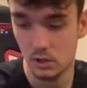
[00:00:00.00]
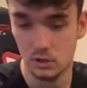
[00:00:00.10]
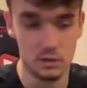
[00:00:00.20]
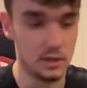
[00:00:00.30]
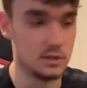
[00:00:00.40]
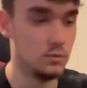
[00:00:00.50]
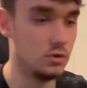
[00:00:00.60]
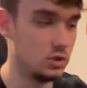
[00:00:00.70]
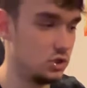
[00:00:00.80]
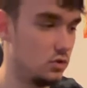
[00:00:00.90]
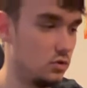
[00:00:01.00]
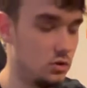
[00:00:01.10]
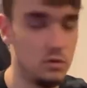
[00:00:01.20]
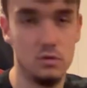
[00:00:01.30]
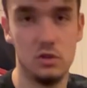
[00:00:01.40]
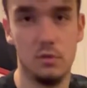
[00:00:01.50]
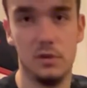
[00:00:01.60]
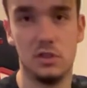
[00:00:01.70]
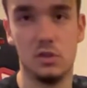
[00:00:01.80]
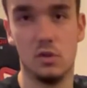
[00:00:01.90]
So yes, I'm not going to show me
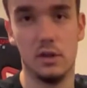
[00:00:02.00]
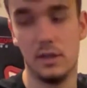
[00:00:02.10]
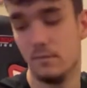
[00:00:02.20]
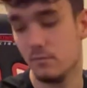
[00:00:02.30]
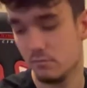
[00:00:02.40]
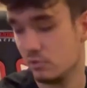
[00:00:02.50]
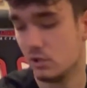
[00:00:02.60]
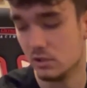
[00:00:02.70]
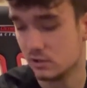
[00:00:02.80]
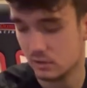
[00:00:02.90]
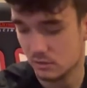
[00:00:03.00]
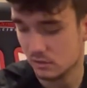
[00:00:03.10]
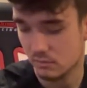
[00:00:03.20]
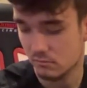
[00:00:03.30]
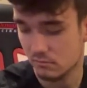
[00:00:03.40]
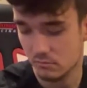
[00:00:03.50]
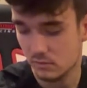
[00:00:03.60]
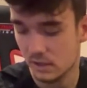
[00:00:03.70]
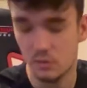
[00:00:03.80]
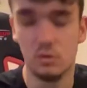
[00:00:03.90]
installing it, because
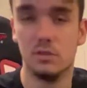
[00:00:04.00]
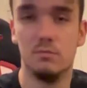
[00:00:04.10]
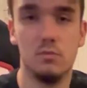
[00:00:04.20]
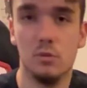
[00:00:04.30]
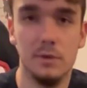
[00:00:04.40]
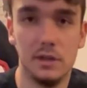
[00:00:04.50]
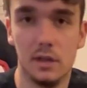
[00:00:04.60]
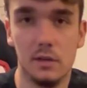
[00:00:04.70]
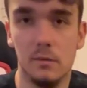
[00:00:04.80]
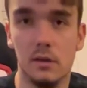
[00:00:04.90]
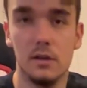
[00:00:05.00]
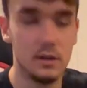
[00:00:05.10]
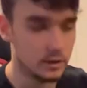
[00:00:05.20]
it will be a nightmare.